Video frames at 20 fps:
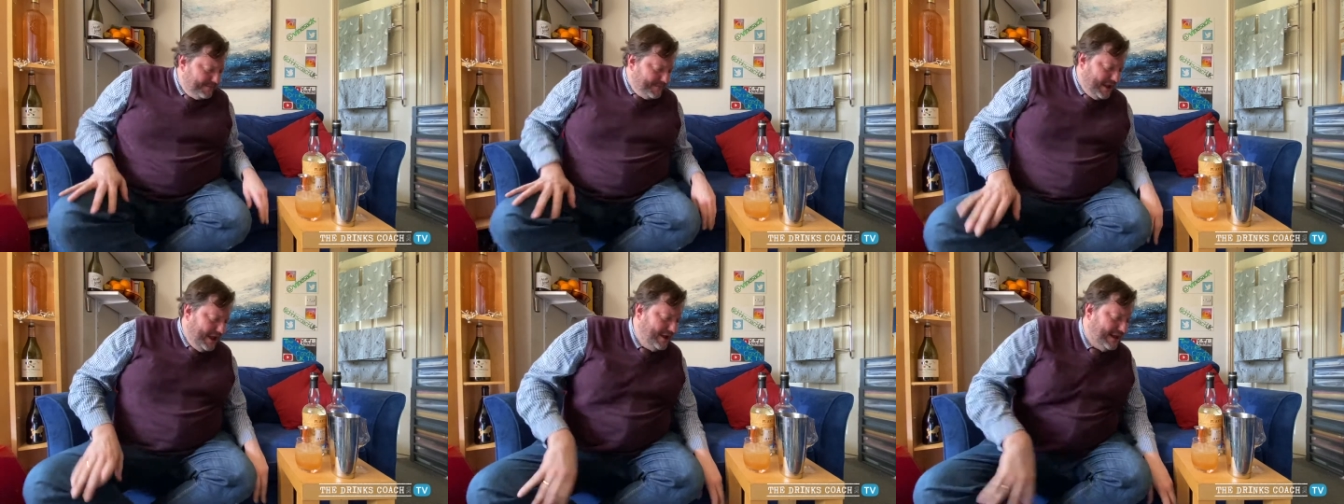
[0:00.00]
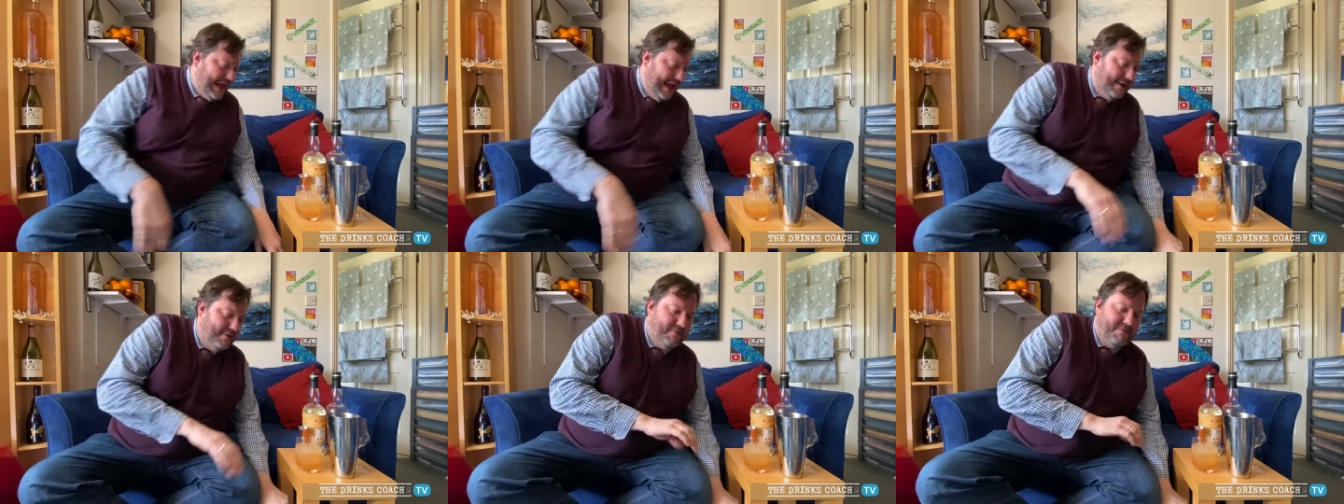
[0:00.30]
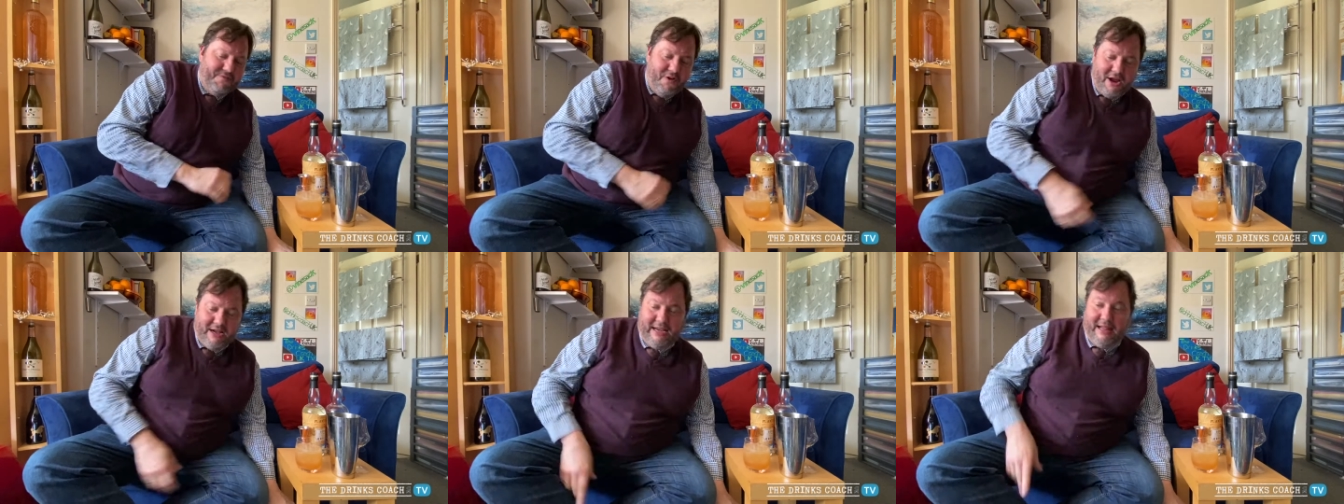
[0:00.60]
Okay,
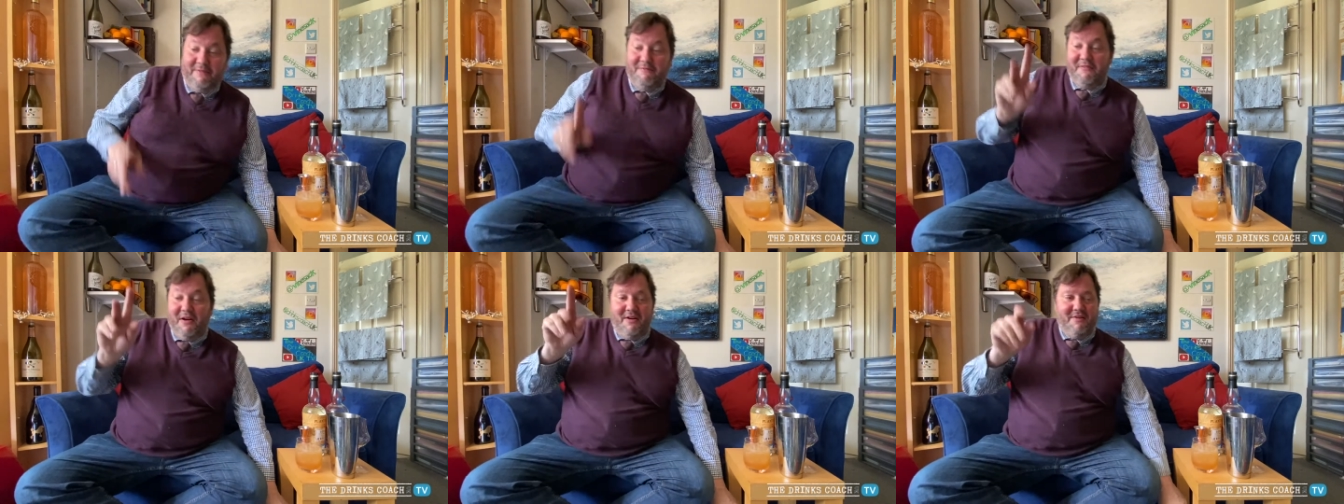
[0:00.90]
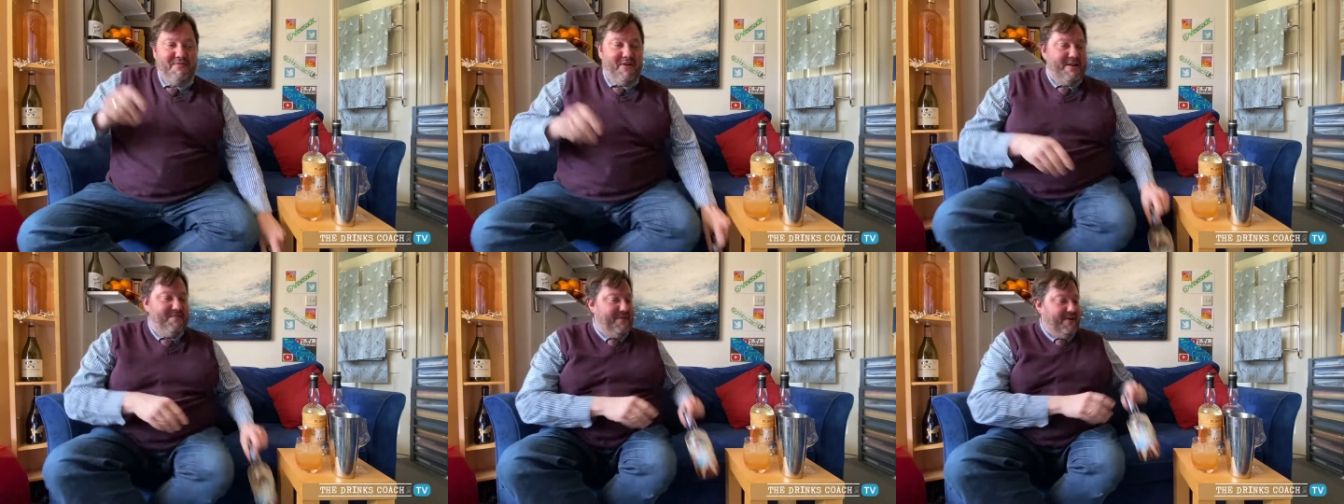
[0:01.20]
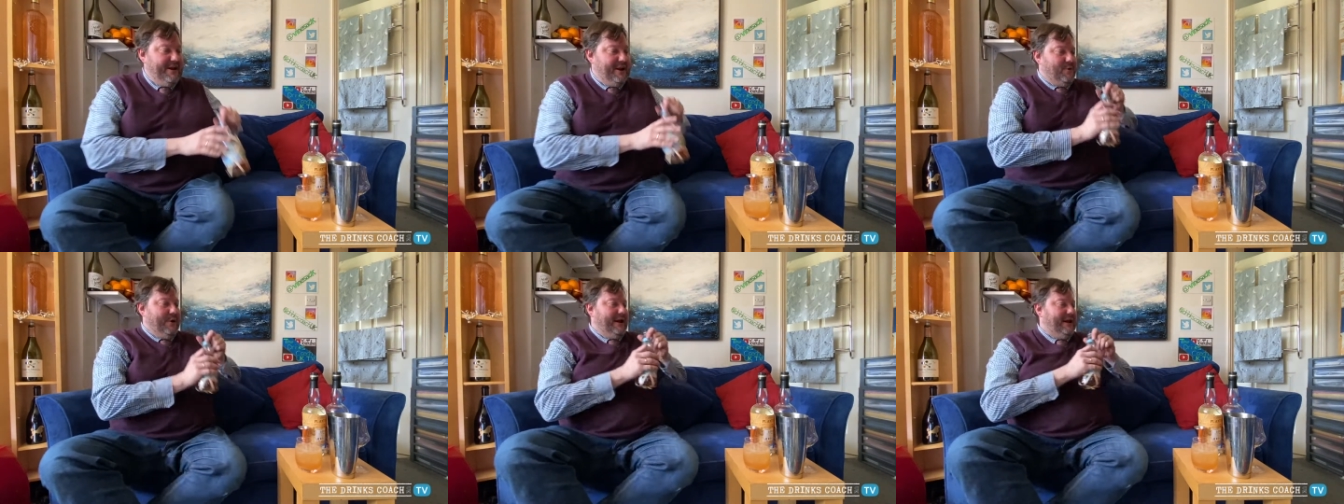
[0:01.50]
finally, very, very,
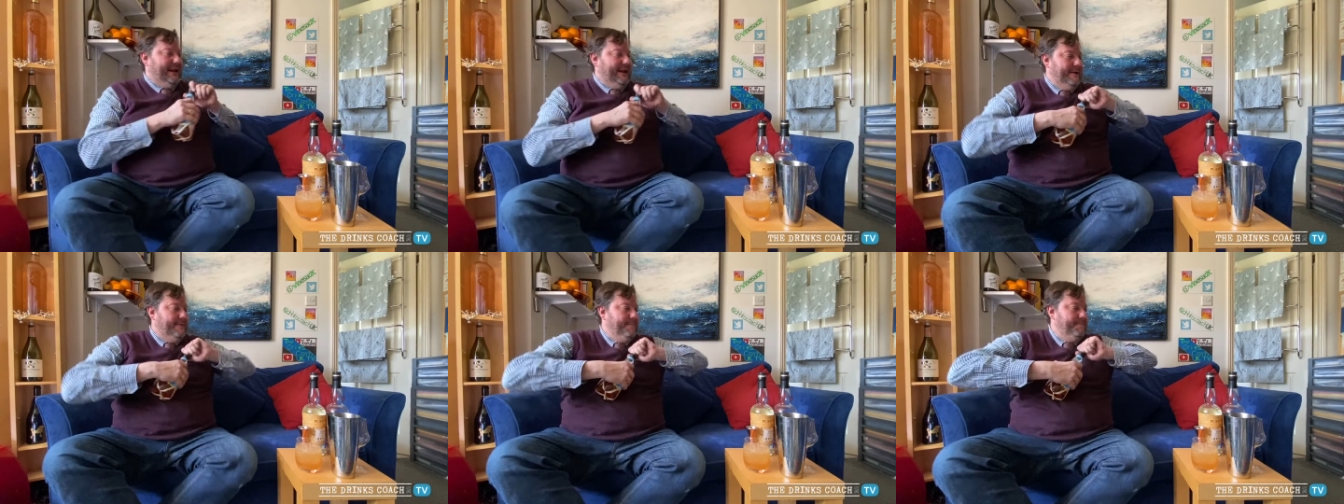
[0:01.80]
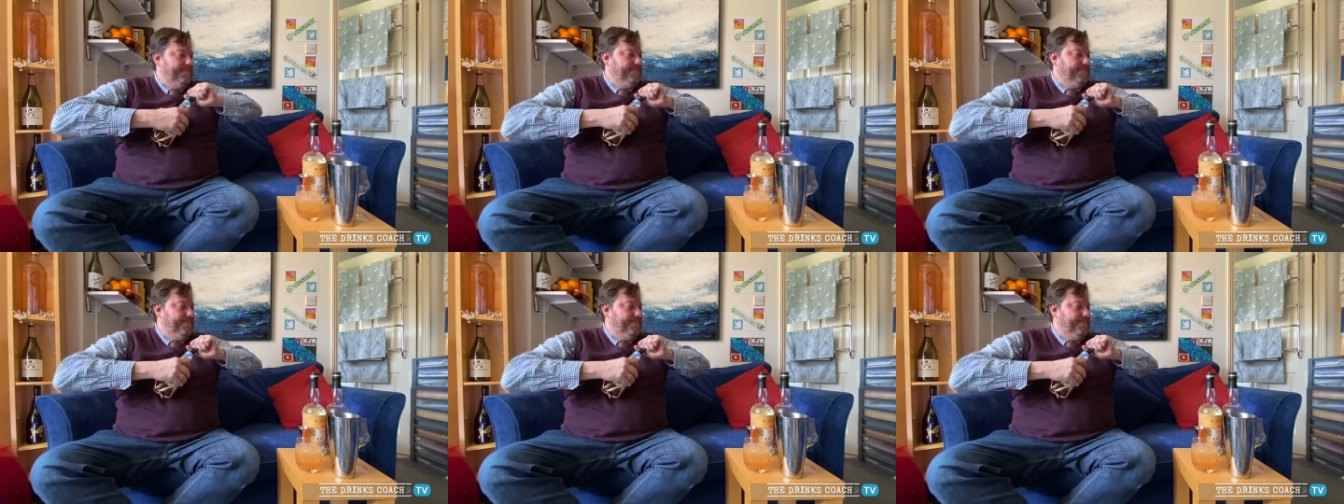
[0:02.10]
very quickly.